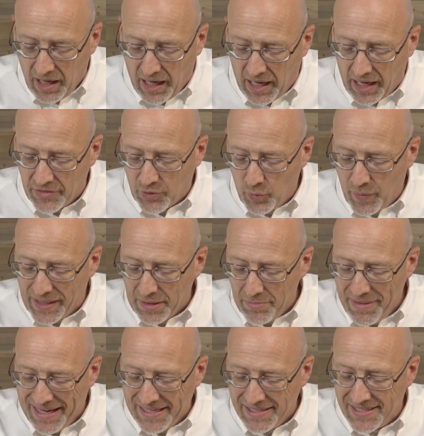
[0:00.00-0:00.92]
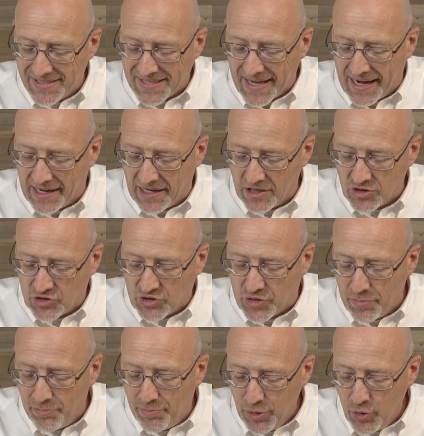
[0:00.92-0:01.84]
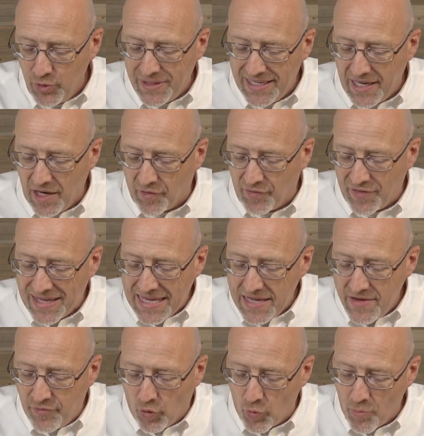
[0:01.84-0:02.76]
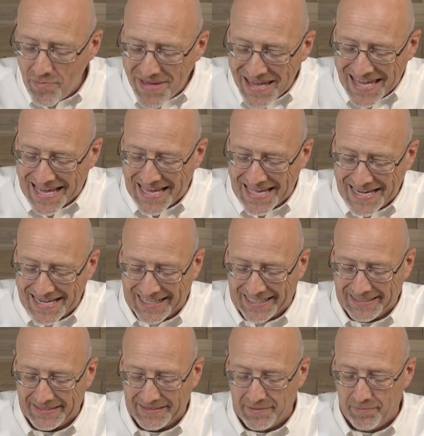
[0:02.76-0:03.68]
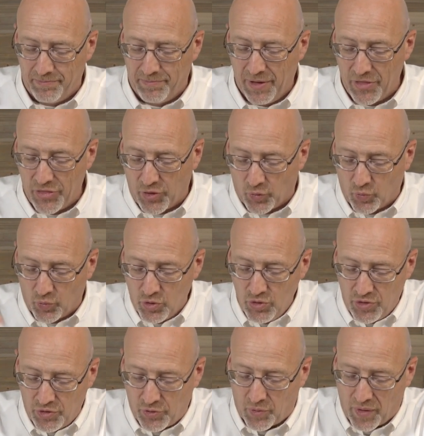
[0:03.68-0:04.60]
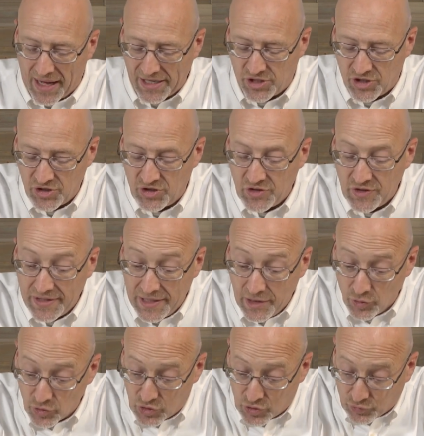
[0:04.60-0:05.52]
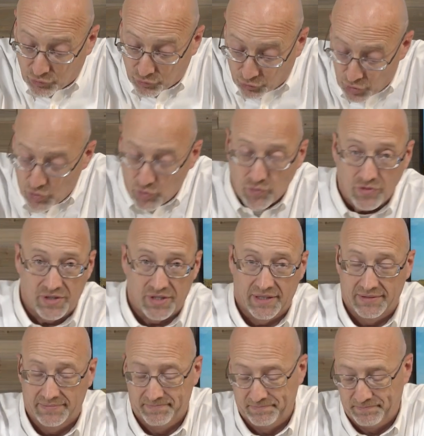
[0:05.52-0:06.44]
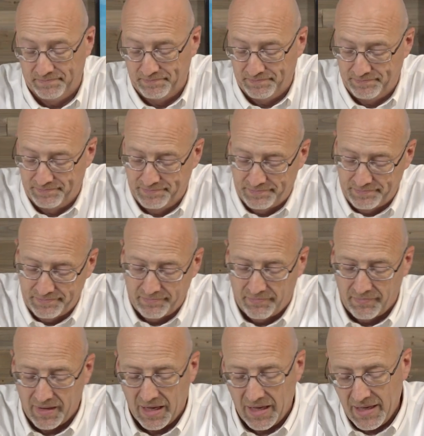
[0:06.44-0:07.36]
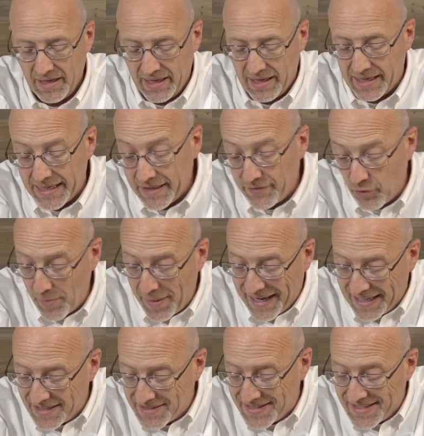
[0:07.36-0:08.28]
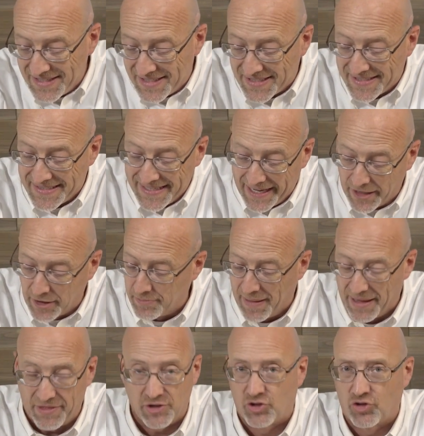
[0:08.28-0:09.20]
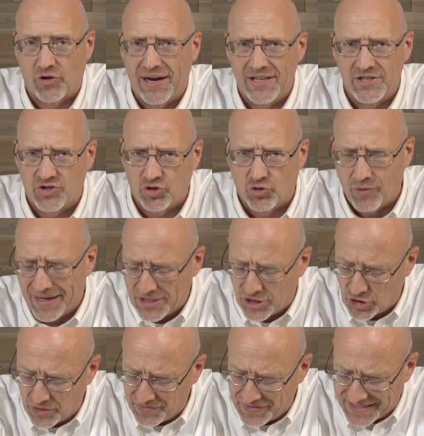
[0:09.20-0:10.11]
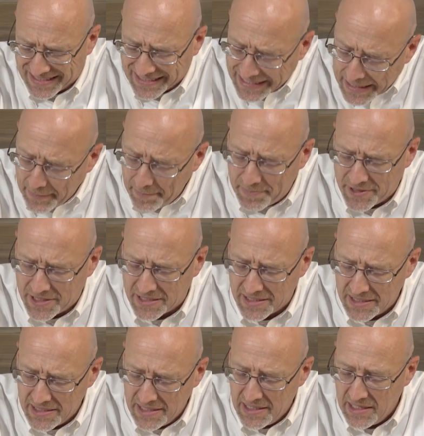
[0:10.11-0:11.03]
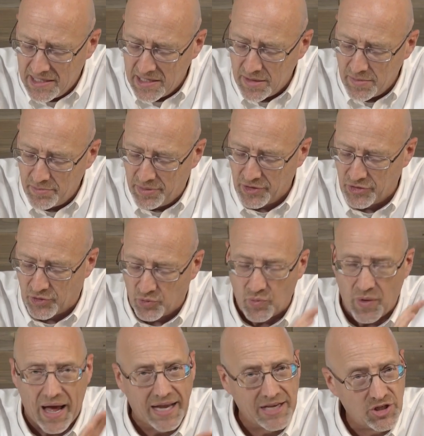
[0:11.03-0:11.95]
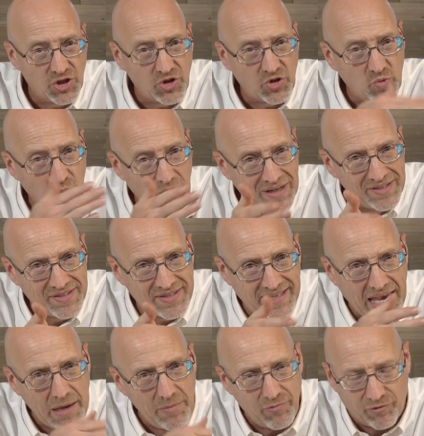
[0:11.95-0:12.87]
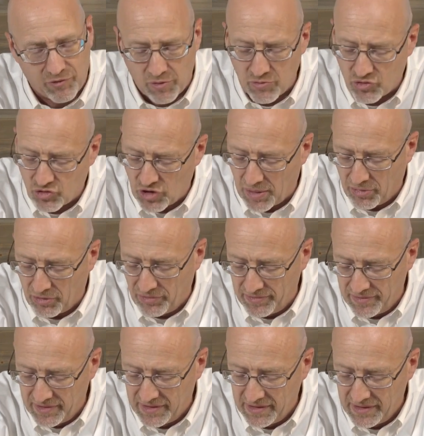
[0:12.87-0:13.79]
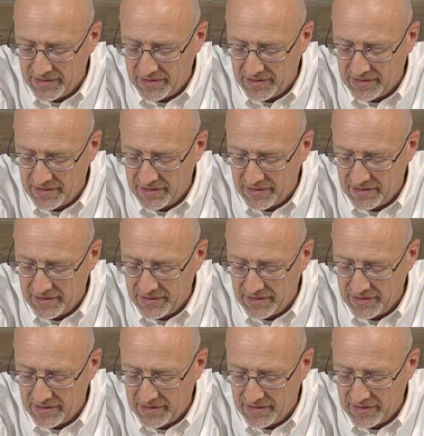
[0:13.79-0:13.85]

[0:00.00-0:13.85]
The wicked man desires the booty of evil men, but the root of the righteous yields fruit. An evil man is ensnared by the transgression of his lips, but the righteous will escape from trouble.